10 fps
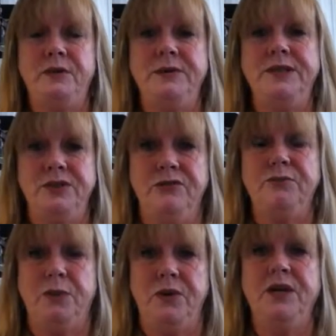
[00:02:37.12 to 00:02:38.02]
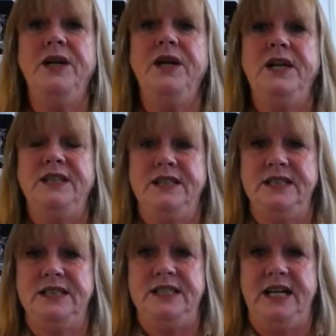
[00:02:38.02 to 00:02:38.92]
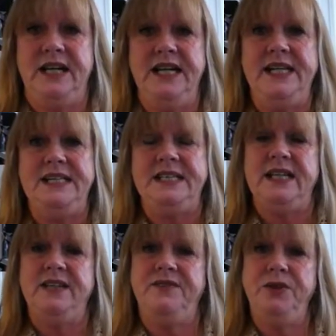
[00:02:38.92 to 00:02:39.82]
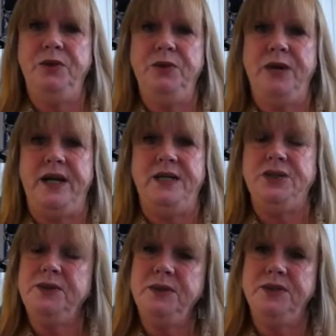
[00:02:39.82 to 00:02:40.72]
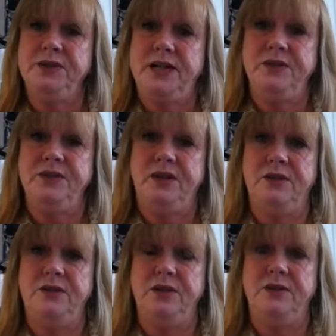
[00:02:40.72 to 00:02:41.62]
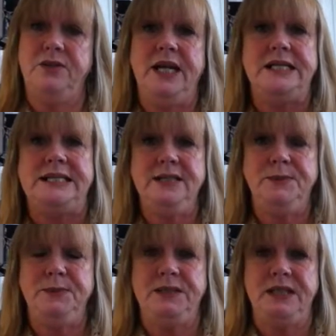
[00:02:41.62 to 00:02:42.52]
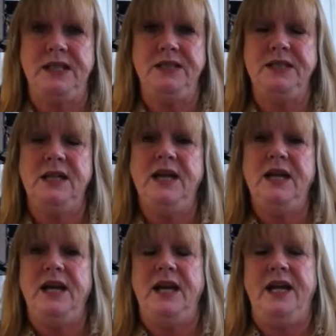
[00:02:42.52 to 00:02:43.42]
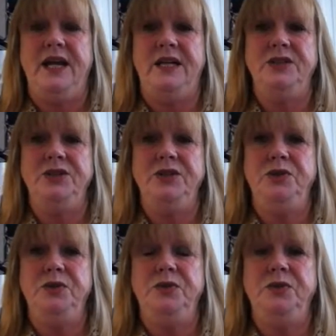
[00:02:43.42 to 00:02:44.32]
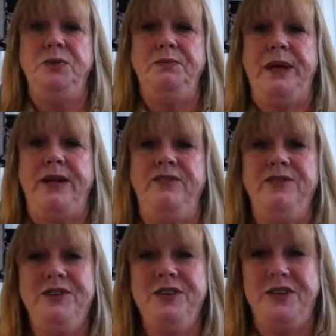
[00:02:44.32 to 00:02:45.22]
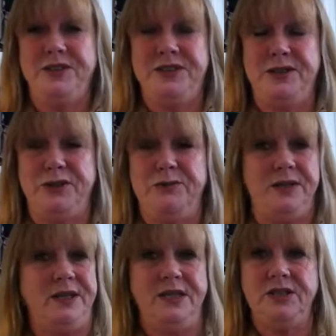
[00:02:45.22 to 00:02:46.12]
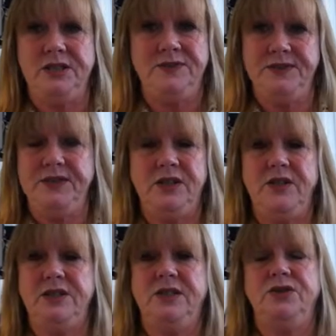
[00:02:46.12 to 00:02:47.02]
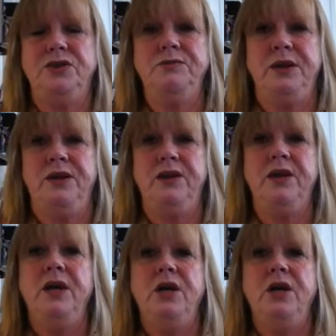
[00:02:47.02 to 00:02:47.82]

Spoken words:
Reserve Board did a study and said if you had a $200,000 loan at 6% and you paid $50 extra a month, that's just $50 extra a month,